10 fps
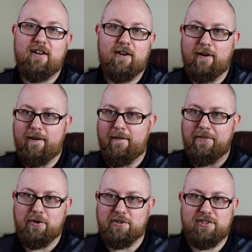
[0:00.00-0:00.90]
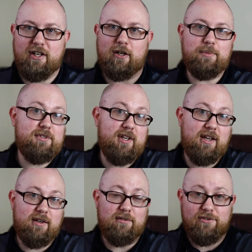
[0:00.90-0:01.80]
on those setups
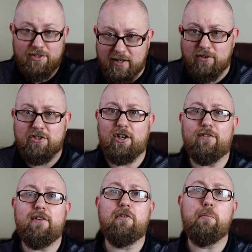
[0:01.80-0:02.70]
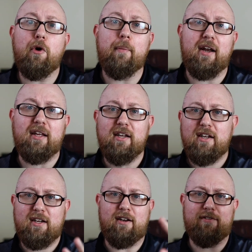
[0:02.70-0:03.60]
and save yourself even more money
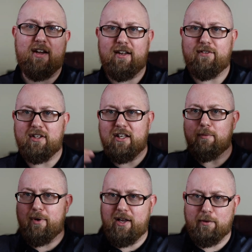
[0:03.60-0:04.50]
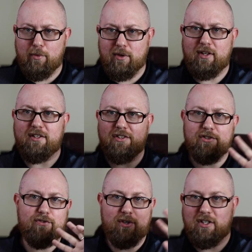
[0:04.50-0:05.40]
of not having to keep buying more
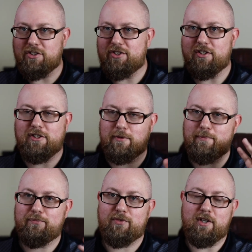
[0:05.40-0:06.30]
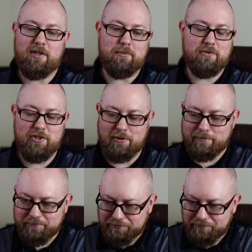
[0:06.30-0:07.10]
lenses for each system. So